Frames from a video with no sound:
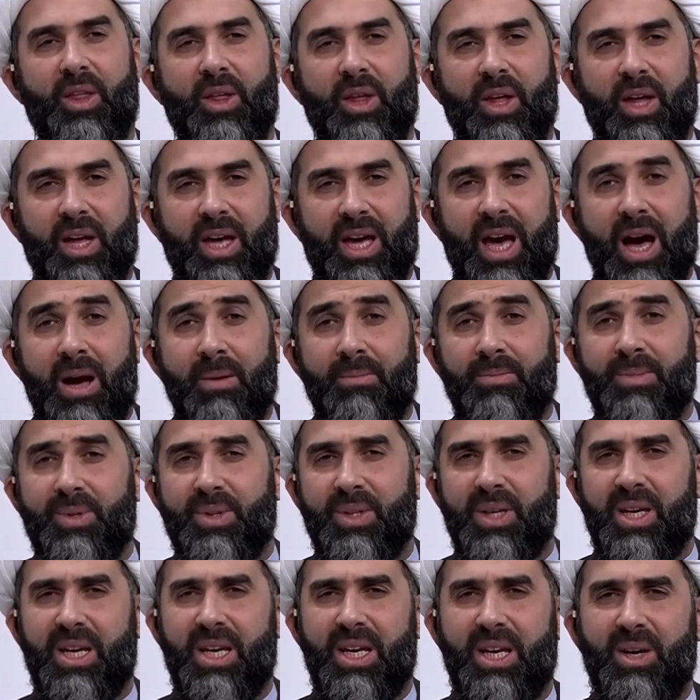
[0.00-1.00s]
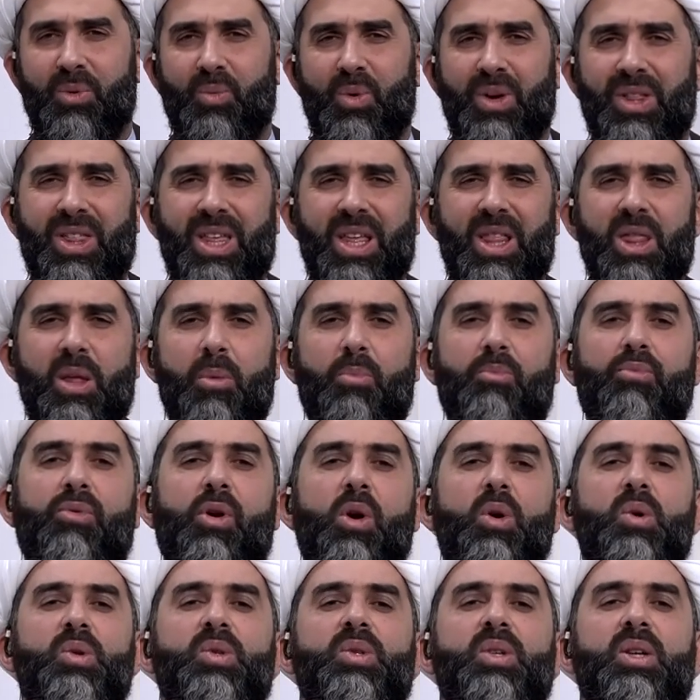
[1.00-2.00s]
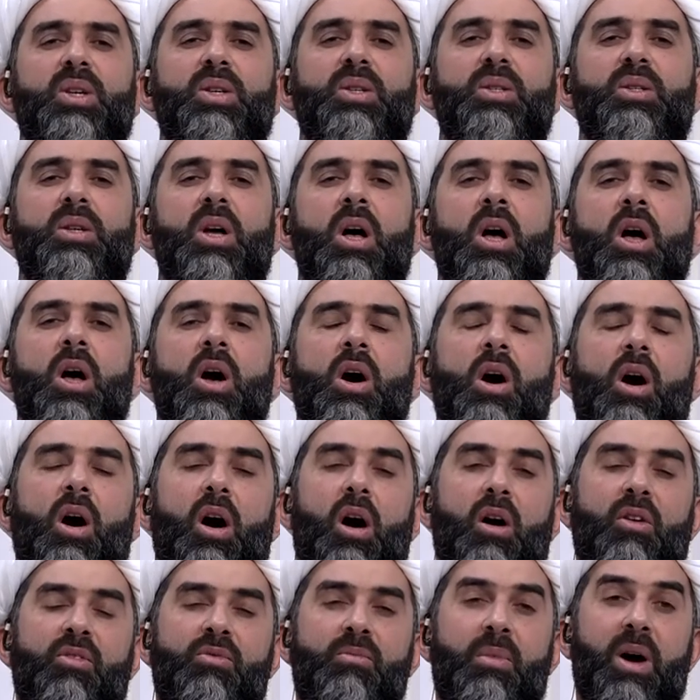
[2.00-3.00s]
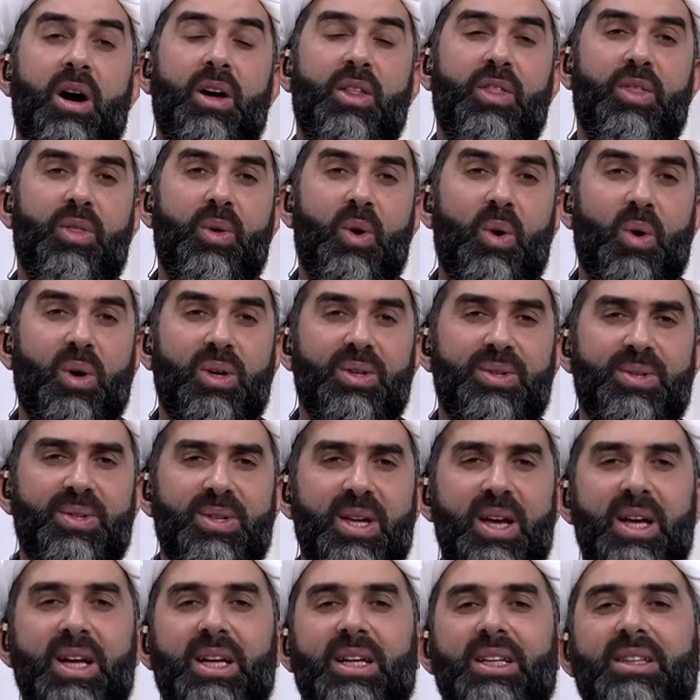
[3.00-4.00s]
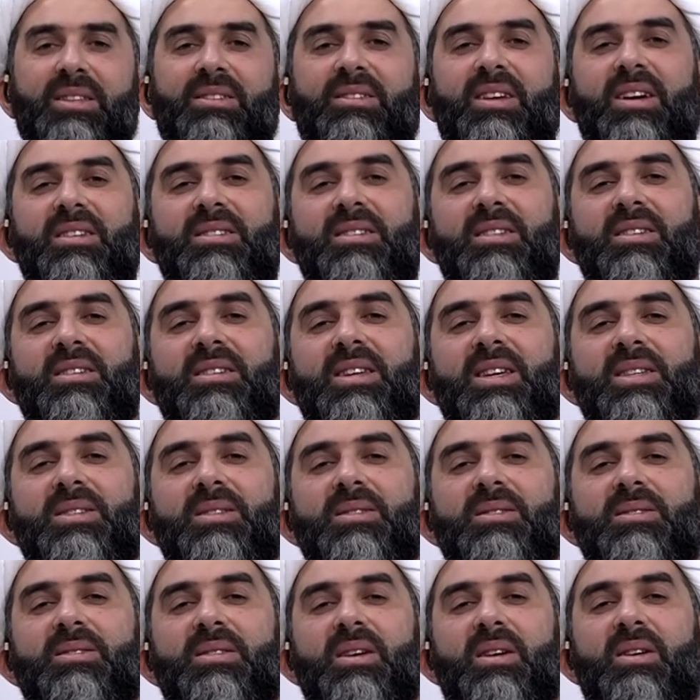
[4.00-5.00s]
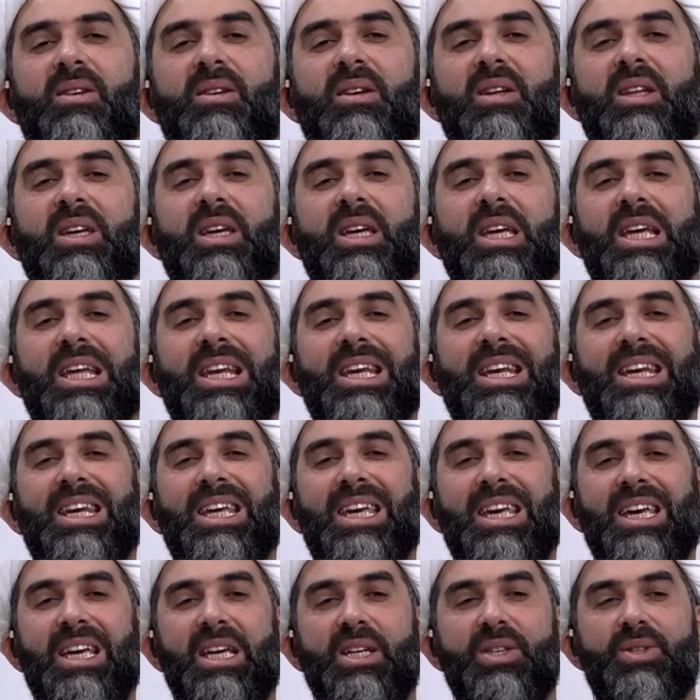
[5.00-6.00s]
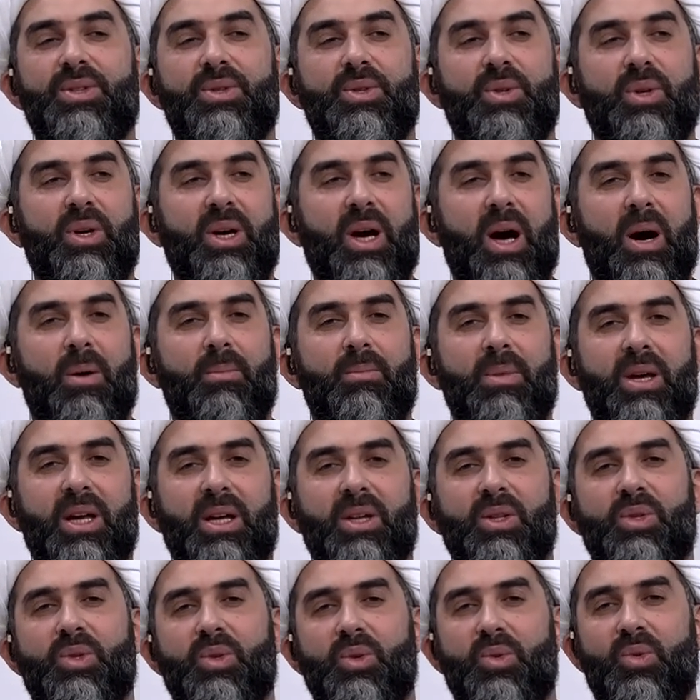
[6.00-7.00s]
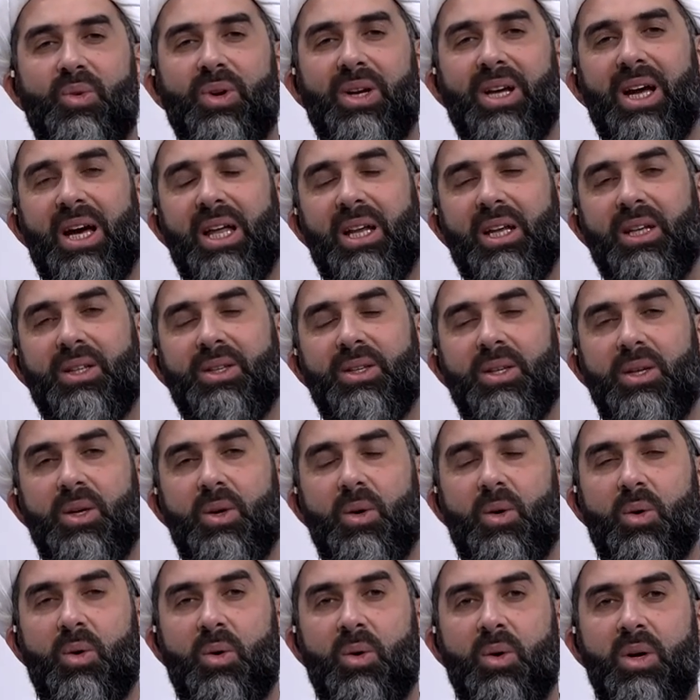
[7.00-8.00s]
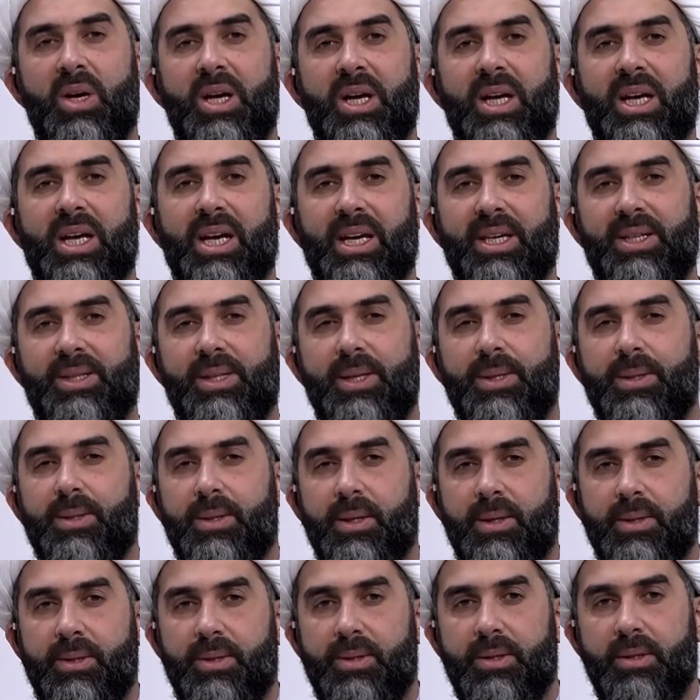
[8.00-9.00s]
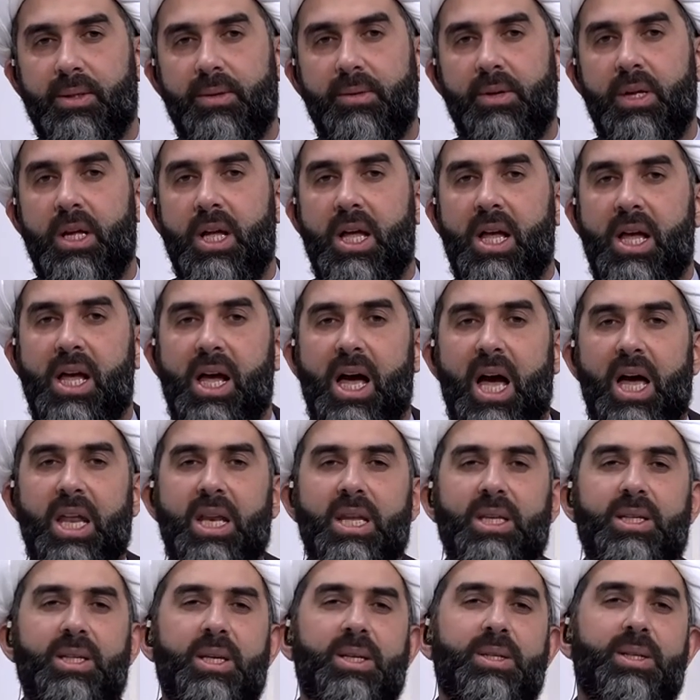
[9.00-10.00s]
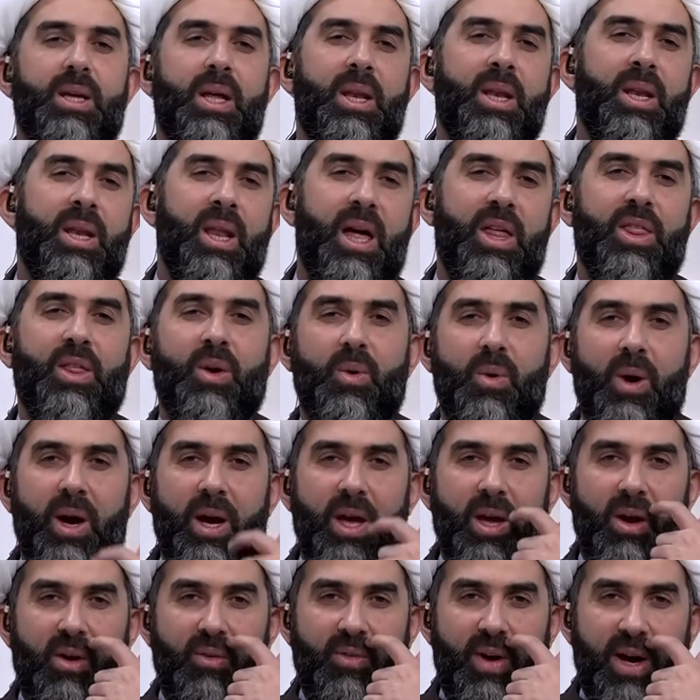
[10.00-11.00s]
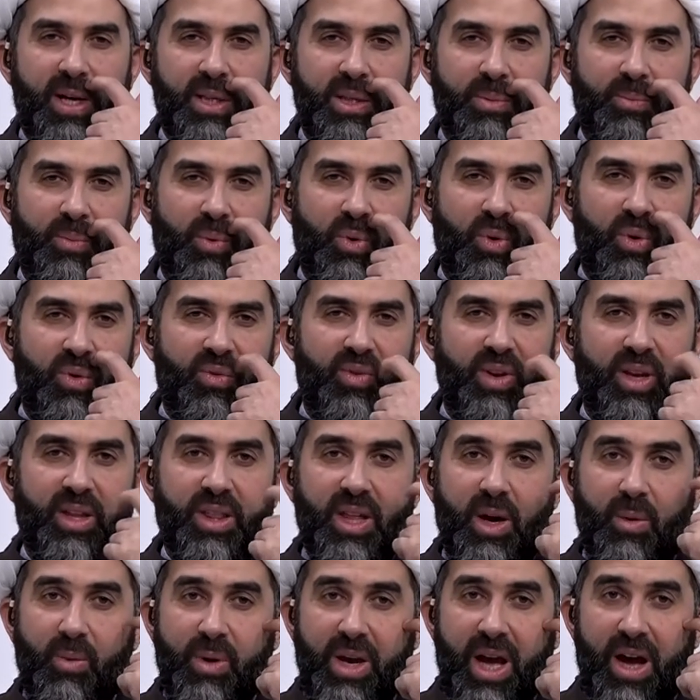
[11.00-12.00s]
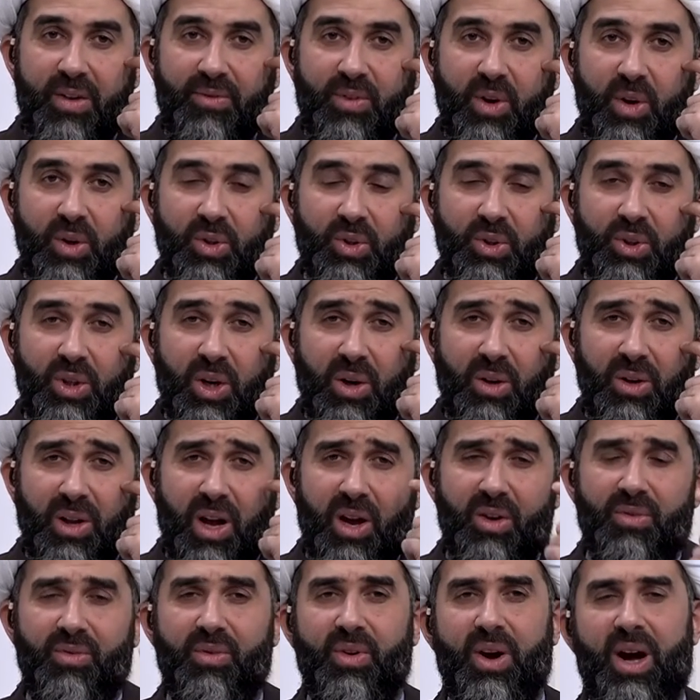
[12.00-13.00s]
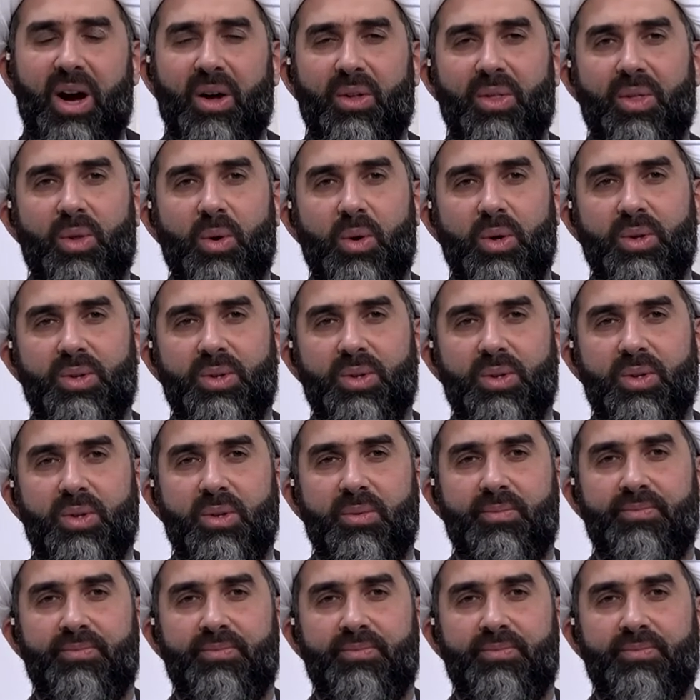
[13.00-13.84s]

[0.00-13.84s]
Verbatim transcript: comes within the process of my thoughts doesn't necessarily need to come into reality or existence. And this is another way of us proving that we have control over our thoughts,